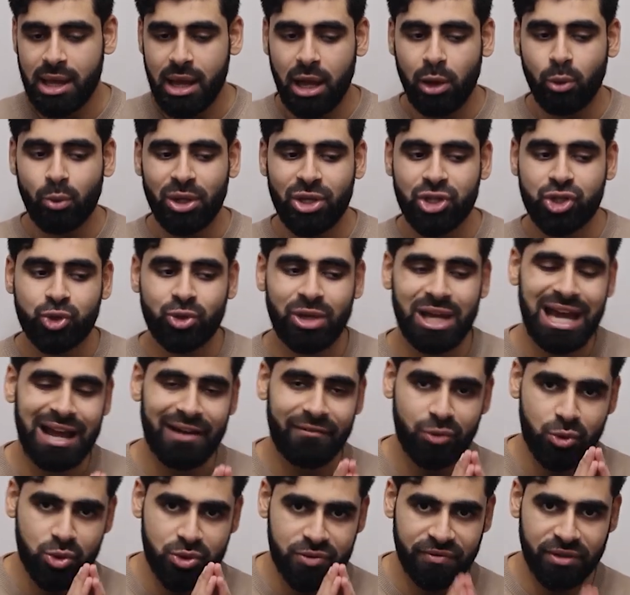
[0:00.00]
And once you
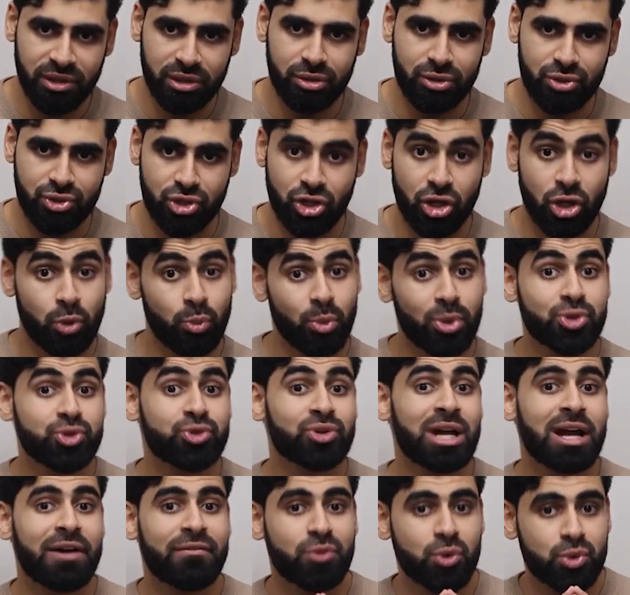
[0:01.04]
have those figures, once
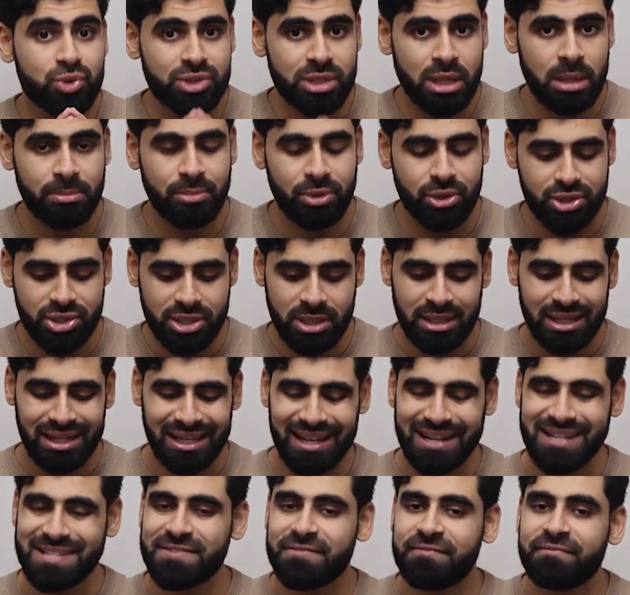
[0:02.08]
you have those numbers,
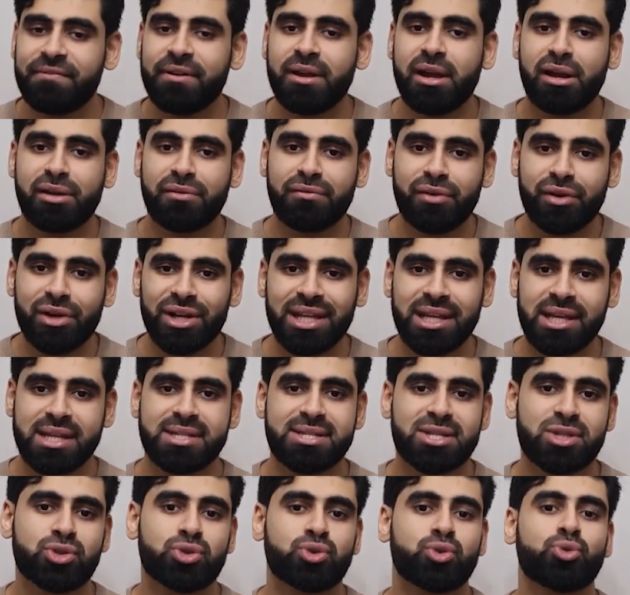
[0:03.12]
it is very, very
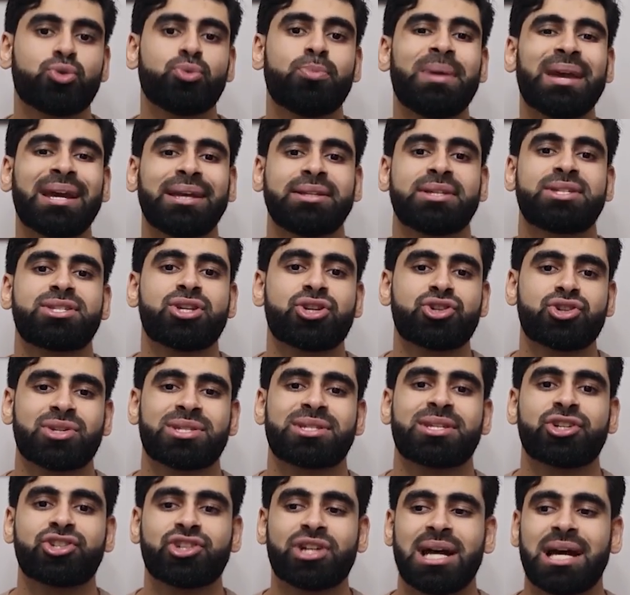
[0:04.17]
easy to make decisions
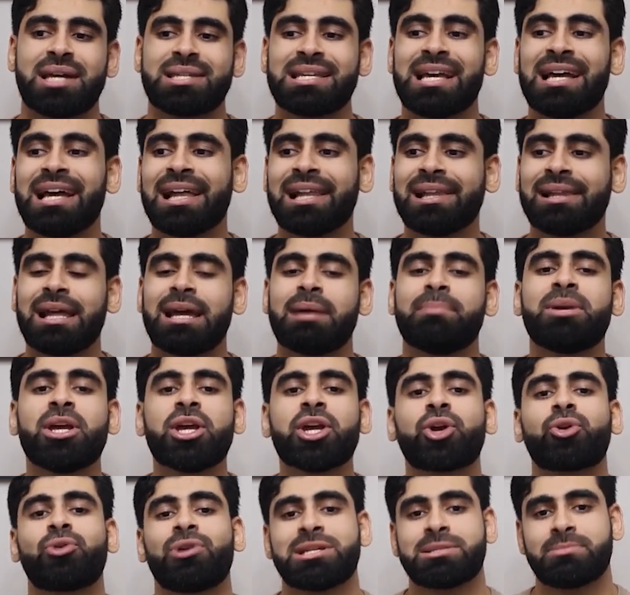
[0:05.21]
such as, let me
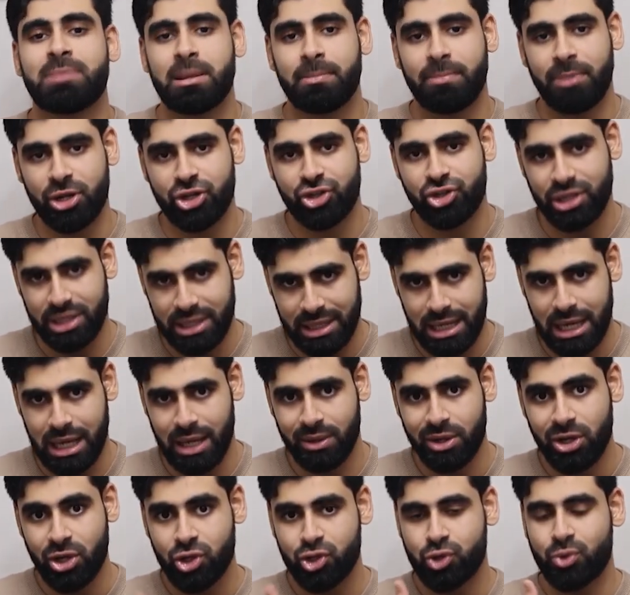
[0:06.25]
increase my budget
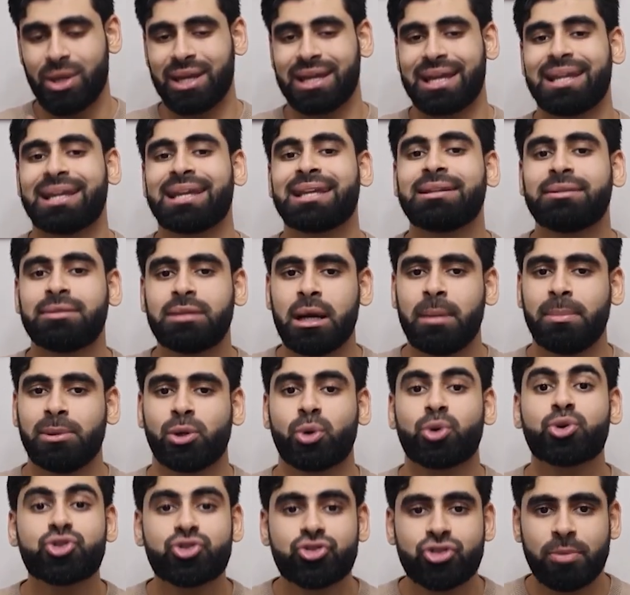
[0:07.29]
now so I can get double
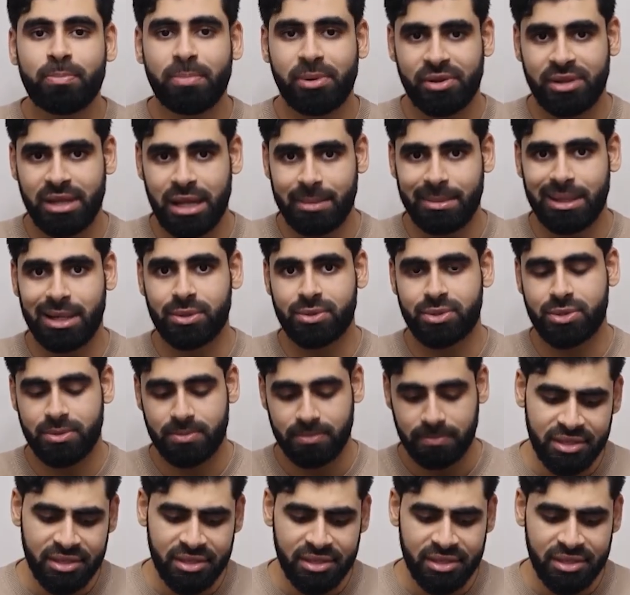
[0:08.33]
or triple the amounts.